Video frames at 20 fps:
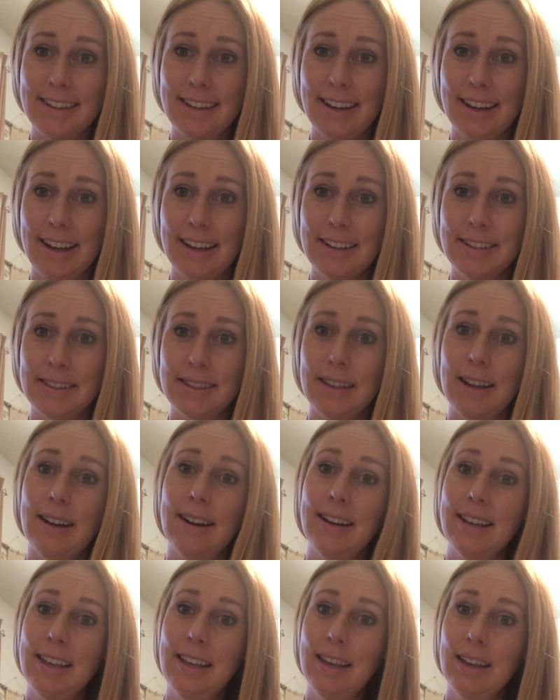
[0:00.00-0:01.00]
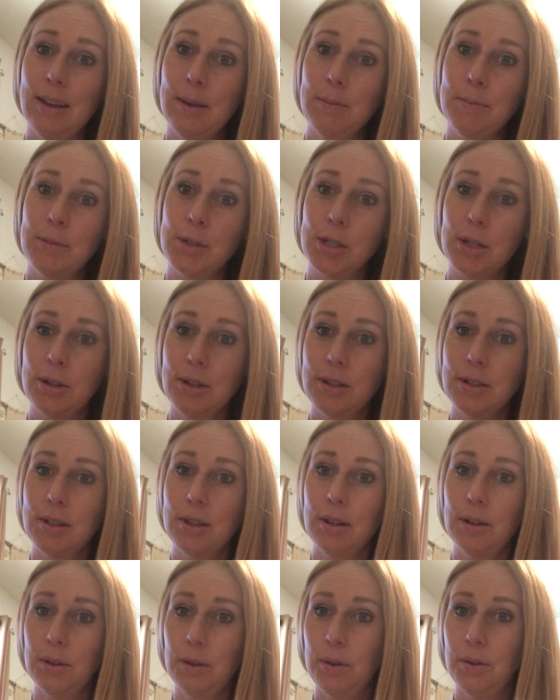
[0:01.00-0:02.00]
I saw him turn to
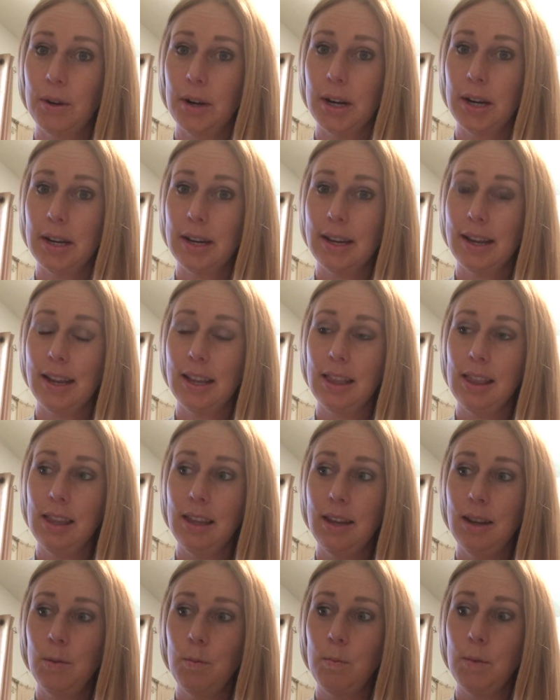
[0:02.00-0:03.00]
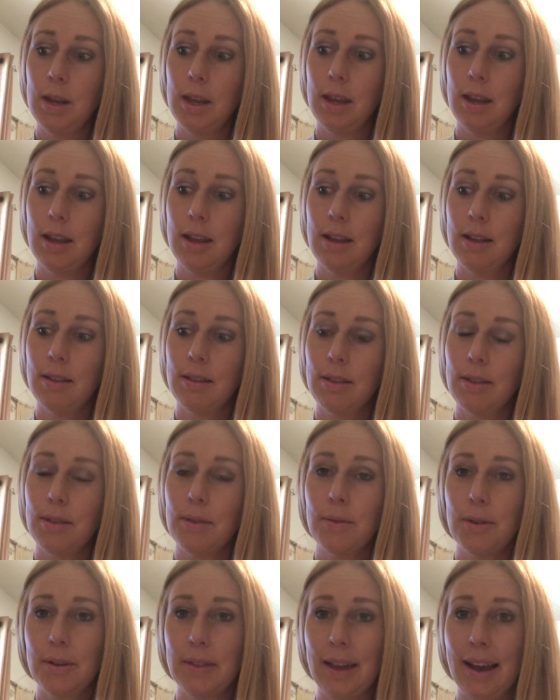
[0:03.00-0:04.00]
the Lord and lead me
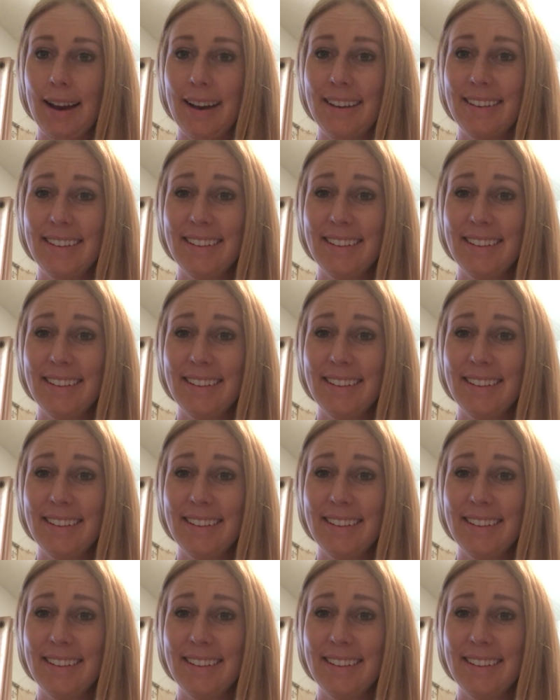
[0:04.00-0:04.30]
through that,